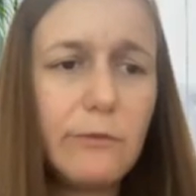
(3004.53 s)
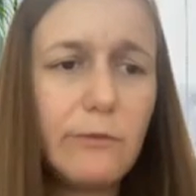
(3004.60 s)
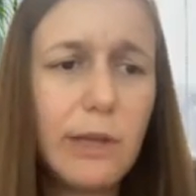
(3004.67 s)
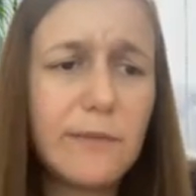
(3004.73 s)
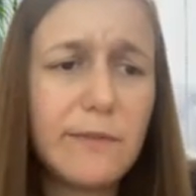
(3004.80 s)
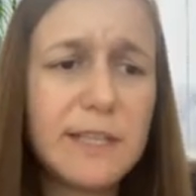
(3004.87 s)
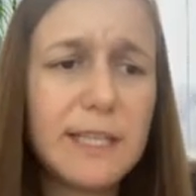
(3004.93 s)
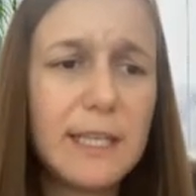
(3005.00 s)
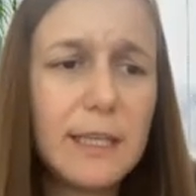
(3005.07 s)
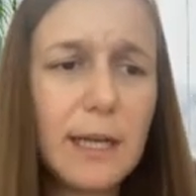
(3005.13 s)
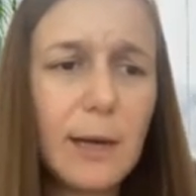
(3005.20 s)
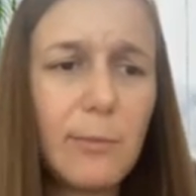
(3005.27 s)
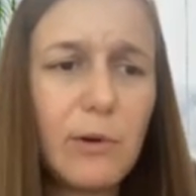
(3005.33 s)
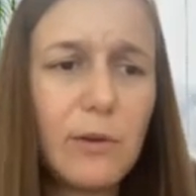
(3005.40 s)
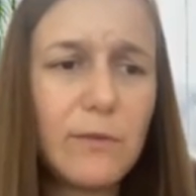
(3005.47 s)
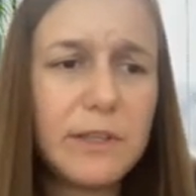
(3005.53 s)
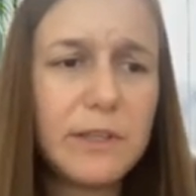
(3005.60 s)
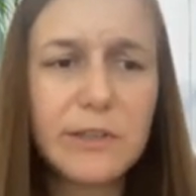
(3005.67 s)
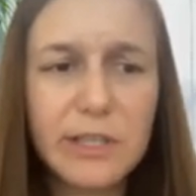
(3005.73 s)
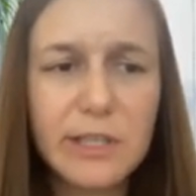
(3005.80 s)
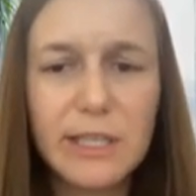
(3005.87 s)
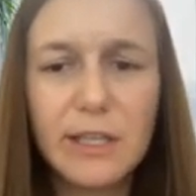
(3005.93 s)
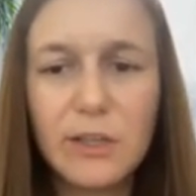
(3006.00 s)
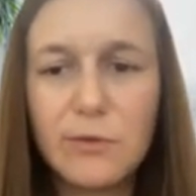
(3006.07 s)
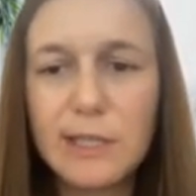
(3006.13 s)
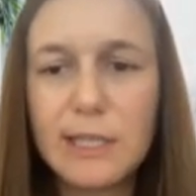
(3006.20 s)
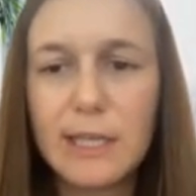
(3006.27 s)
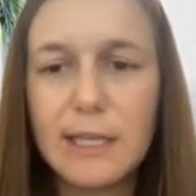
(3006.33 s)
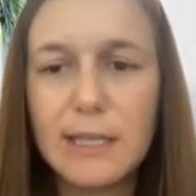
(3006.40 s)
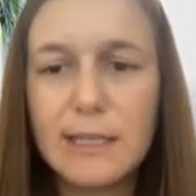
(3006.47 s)
And we have seen a couple of interesting
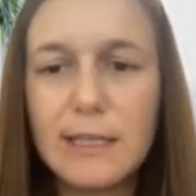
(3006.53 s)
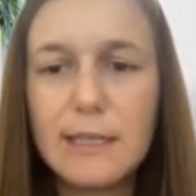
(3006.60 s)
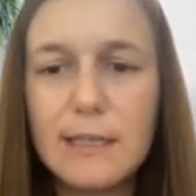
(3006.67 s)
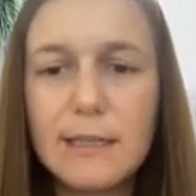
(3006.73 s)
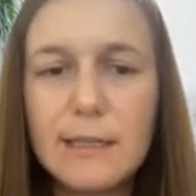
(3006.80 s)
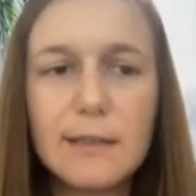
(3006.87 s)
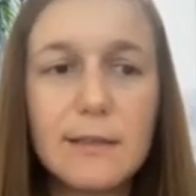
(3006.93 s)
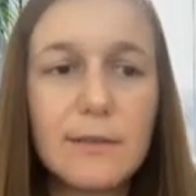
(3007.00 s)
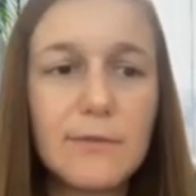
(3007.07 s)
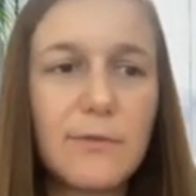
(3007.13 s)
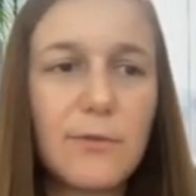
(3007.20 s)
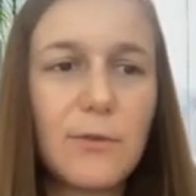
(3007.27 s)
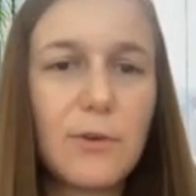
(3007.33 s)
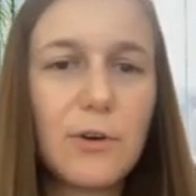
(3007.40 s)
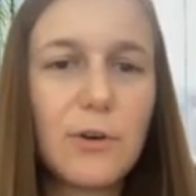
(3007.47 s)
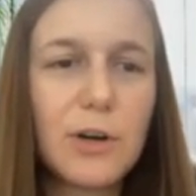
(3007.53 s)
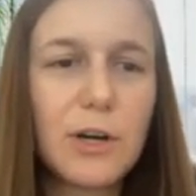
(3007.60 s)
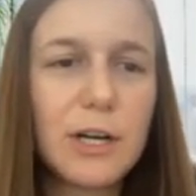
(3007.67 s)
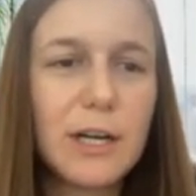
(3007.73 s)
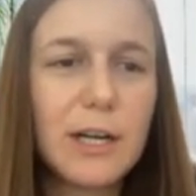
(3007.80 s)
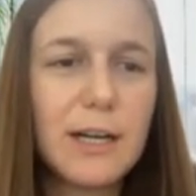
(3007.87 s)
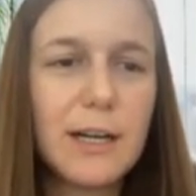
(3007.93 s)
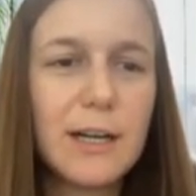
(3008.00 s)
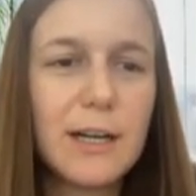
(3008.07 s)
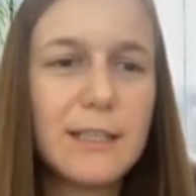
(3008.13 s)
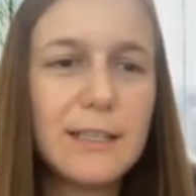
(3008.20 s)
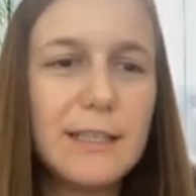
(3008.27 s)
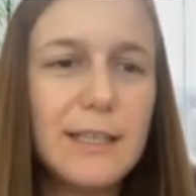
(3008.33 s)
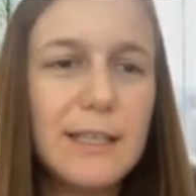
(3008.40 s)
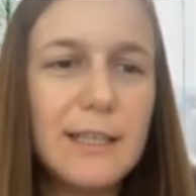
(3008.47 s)
use cases for
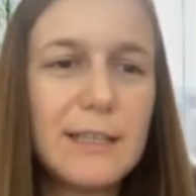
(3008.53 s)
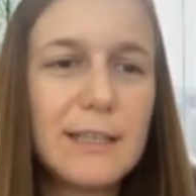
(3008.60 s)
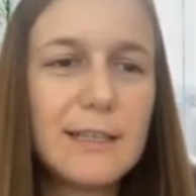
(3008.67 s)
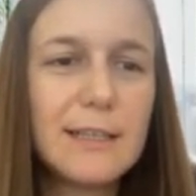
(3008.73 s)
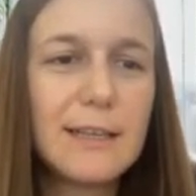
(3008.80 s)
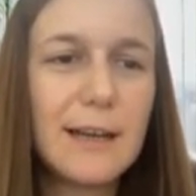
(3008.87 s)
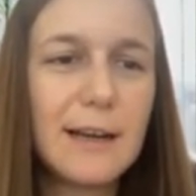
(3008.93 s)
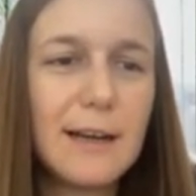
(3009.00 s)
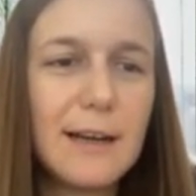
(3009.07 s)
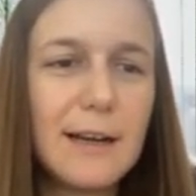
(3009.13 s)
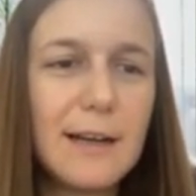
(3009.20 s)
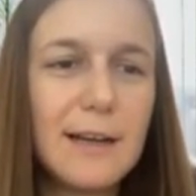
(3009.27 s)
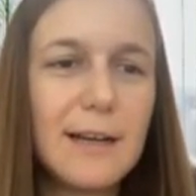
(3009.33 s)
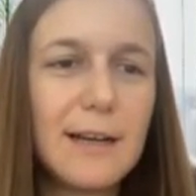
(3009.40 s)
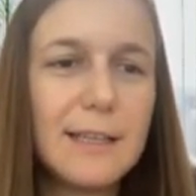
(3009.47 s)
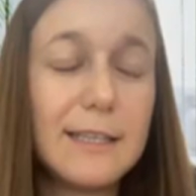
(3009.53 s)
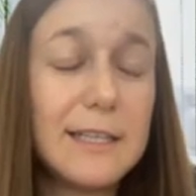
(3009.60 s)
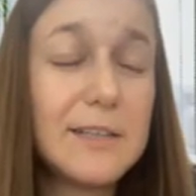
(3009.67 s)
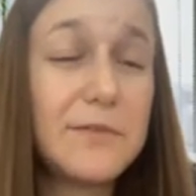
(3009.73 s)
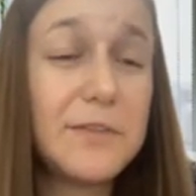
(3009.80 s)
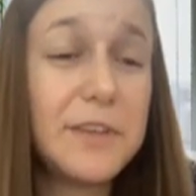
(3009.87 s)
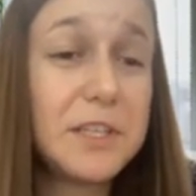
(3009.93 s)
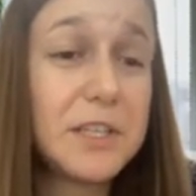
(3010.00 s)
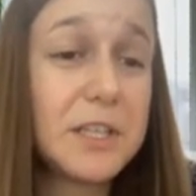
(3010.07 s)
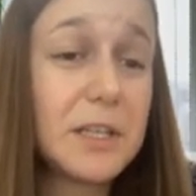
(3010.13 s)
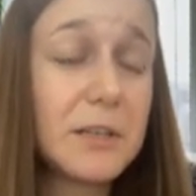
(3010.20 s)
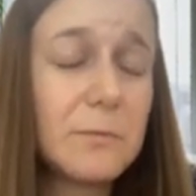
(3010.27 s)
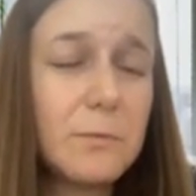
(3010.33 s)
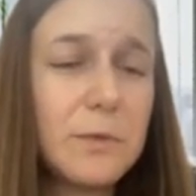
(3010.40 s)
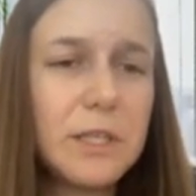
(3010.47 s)
uh, this uh, this
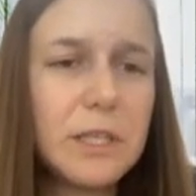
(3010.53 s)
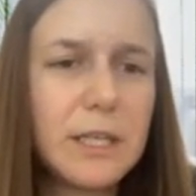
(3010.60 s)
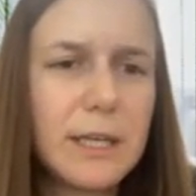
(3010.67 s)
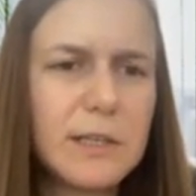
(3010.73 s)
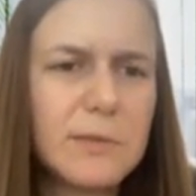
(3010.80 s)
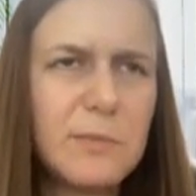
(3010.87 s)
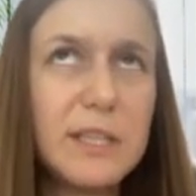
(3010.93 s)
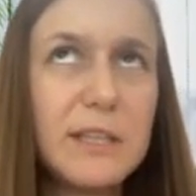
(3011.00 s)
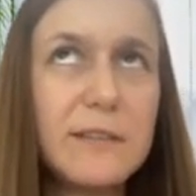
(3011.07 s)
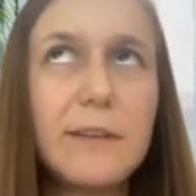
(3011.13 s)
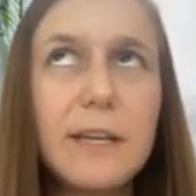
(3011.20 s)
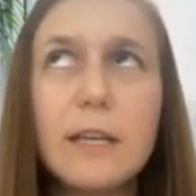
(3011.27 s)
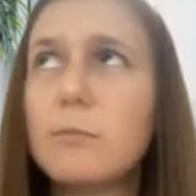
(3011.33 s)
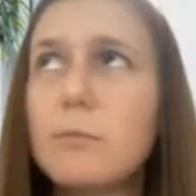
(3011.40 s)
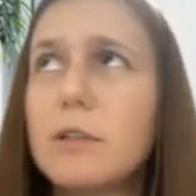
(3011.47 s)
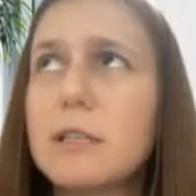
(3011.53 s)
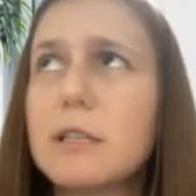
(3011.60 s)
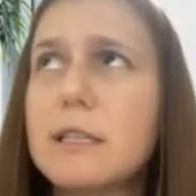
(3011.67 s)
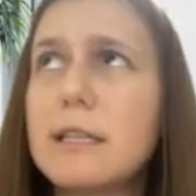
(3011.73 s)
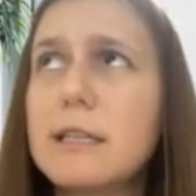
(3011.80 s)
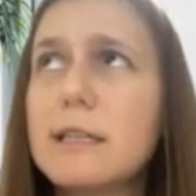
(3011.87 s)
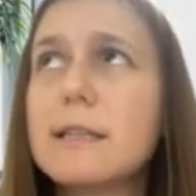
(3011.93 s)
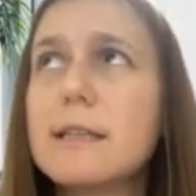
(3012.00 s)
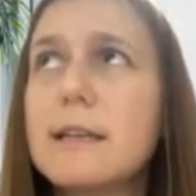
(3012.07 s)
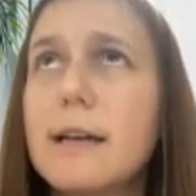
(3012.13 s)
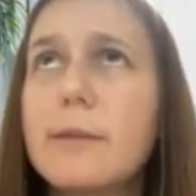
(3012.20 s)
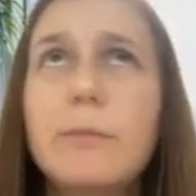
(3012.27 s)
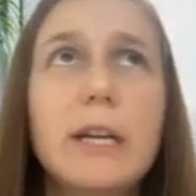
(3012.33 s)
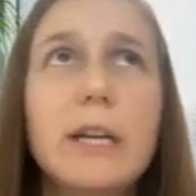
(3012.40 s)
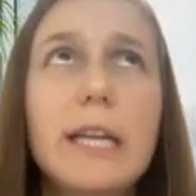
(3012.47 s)
feature, which has been available since
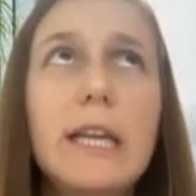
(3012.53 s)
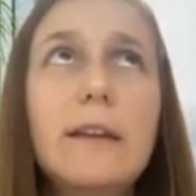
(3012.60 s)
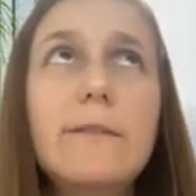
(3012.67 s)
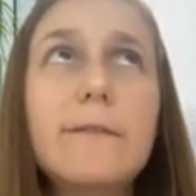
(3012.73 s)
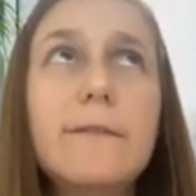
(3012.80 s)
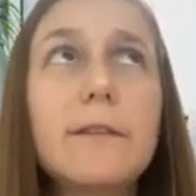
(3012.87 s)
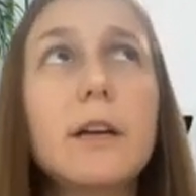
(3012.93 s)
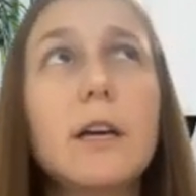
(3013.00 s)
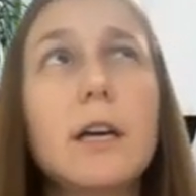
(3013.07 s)
I believe